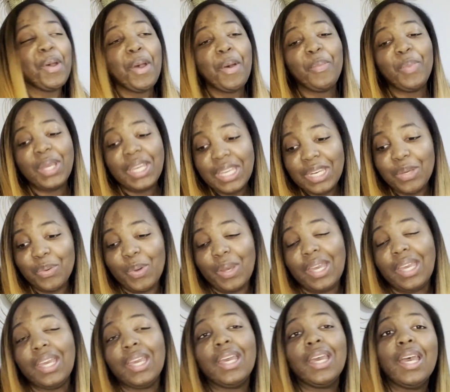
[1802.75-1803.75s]
But
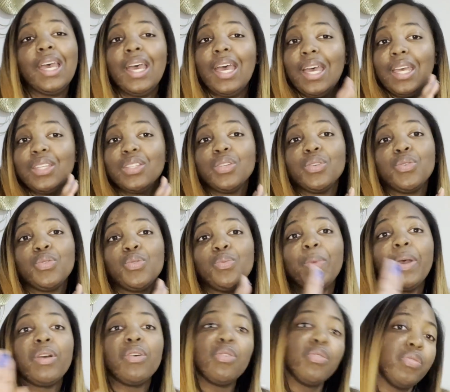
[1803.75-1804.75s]
anyway, so my
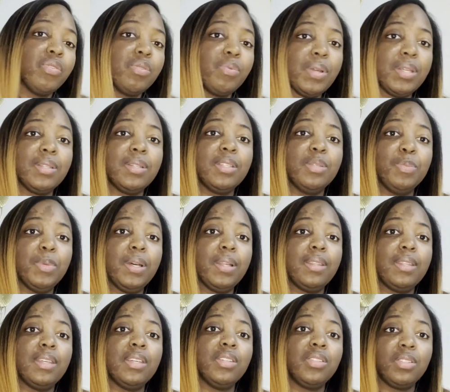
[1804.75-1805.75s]
goal for the rest of this
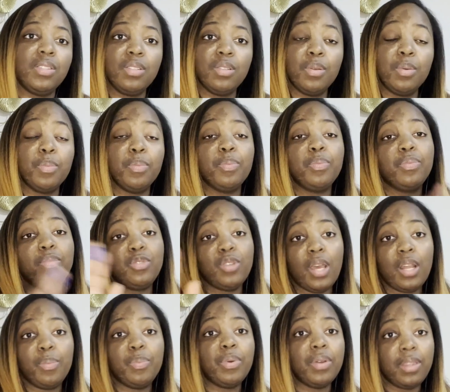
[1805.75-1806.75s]
month is to try to
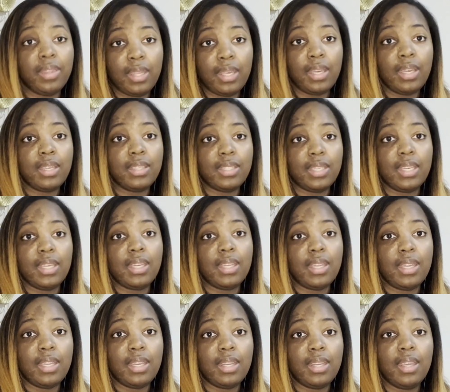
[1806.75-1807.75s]
put things
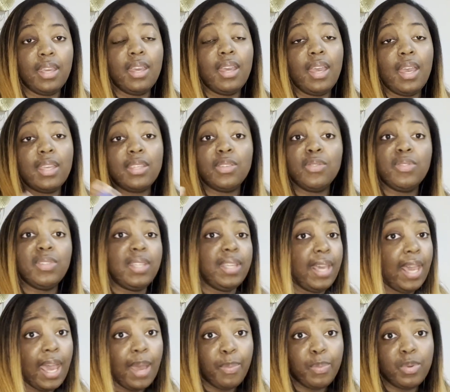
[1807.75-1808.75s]
in as soon as they
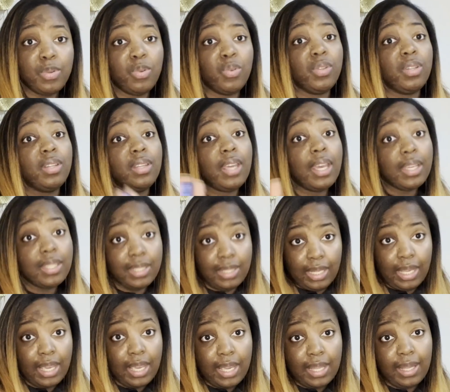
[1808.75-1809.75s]
happen or the next
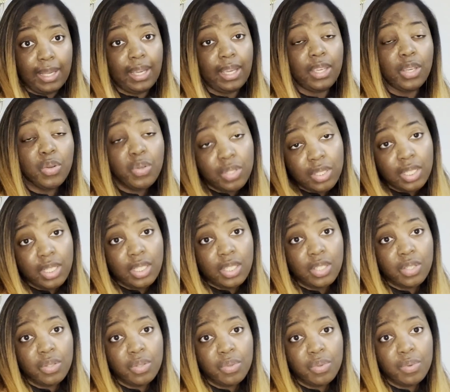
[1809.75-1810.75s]
day like I usually
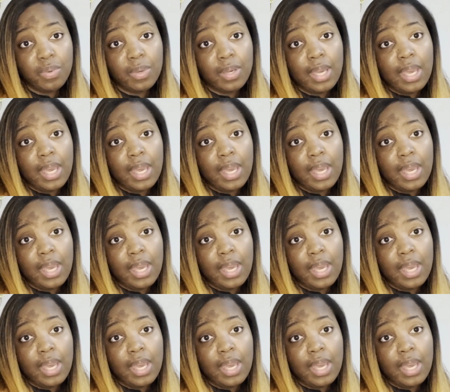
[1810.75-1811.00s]
do